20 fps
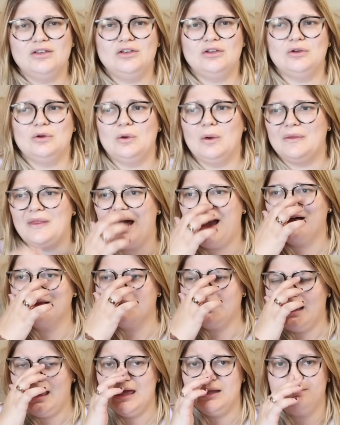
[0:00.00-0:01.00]
to the
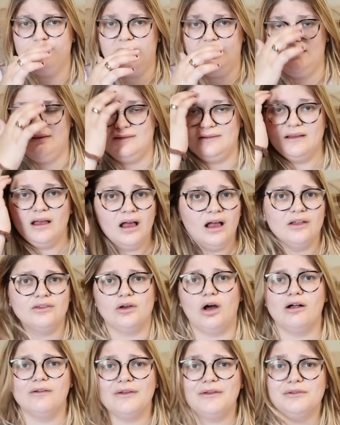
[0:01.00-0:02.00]
Allen Edmonds,
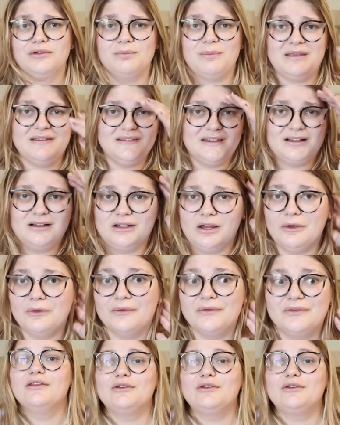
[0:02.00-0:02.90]
to all those amazing clothes.